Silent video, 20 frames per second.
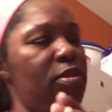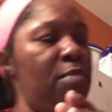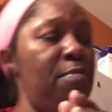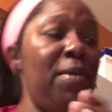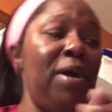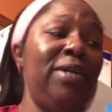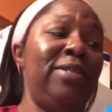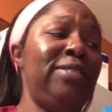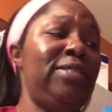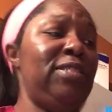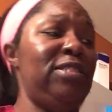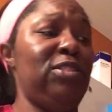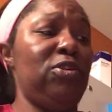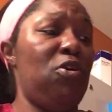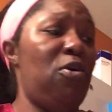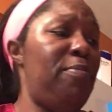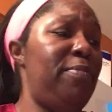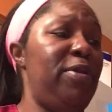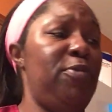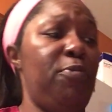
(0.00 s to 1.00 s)
My auntie
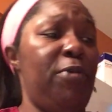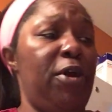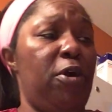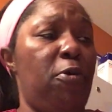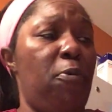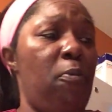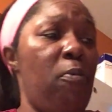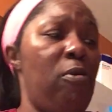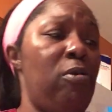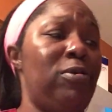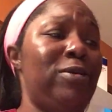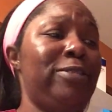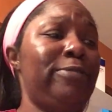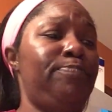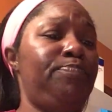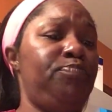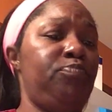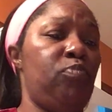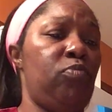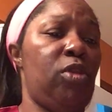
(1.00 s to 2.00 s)
taught me well.
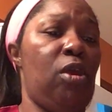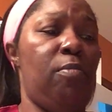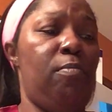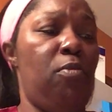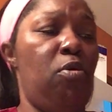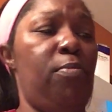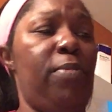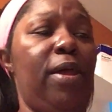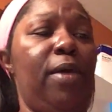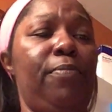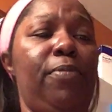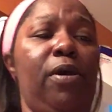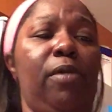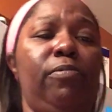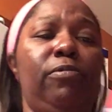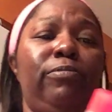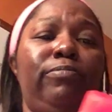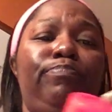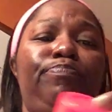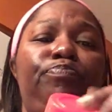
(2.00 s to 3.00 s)
More black
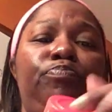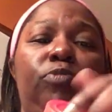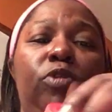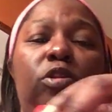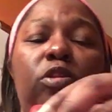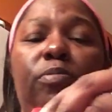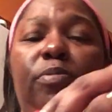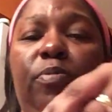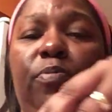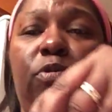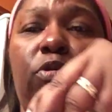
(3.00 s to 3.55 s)
pepper, a little bit